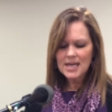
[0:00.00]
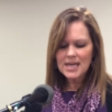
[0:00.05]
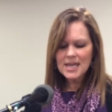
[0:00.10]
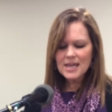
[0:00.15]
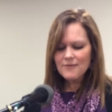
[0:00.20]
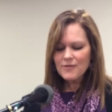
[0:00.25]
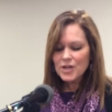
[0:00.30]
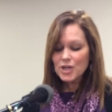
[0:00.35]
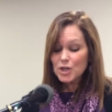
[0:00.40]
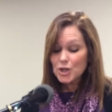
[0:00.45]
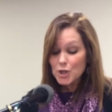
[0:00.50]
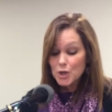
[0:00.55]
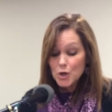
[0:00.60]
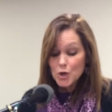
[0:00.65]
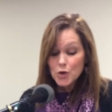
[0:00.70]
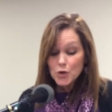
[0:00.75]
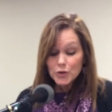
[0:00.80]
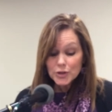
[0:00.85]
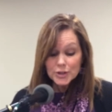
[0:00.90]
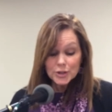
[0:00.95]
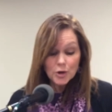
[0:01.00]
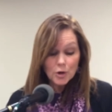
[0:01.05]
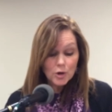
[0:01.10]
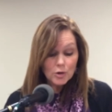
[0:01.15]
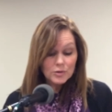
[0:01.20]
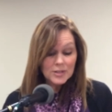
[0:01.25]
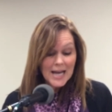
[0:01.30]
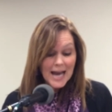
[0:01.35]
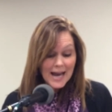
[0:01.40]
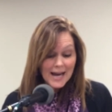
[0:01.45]
Even youths
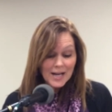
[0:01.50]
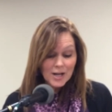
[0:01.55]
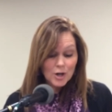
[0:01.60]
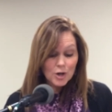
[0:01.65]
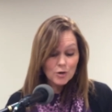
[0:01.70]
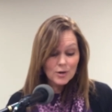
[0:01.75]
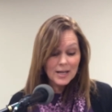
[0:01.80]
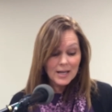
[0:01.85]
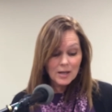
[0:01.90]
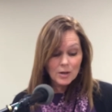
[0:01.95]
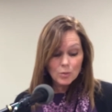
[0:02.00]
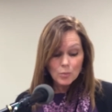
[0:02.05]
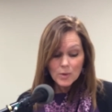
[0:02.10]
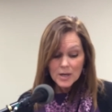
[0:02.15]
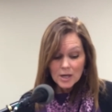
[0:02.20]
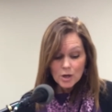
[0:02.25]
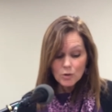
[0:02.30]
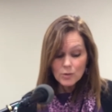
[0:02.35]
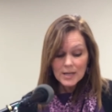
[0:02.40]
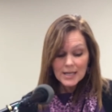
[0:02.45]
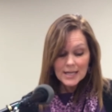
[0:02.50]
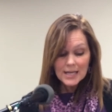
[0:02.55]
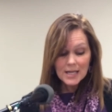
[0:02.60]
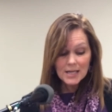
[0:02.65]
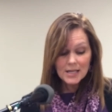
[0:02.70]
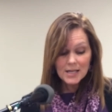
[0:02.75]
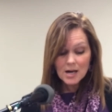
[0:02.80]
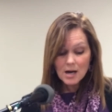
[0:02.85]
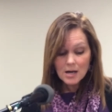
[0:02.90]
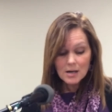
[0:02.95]
grow tired and weary,
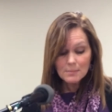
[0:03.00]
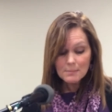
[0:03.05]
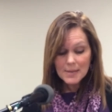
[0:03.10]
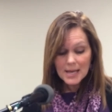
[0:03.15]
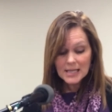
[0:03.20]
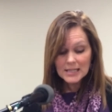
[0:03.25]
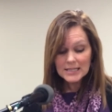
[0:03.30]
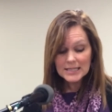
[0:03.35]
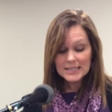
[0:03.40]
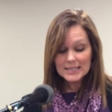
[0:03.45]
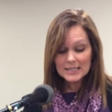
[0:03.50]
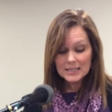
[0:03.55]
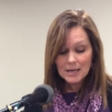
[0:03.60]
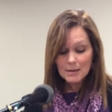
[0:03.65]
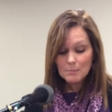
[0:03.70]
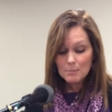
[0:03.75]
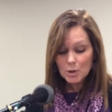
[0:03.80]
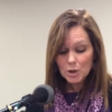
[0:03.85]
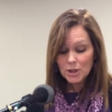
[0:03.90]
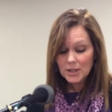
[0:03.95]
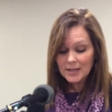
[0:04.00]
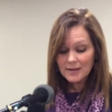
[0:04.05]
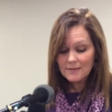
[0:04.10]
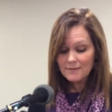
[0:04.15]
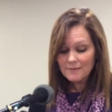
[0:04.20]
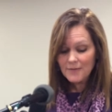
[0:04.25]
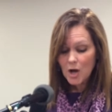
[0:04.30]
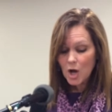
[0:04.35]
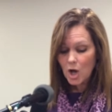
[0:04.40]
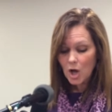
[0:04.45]
and young men stumble
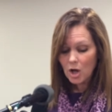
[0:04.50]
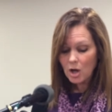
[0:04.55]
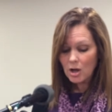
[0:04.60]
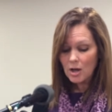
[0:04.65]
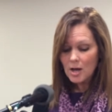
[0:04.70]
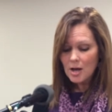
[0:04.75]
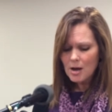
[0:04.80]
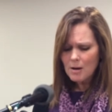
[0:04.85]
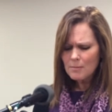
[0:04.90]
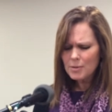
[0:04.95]
and fall.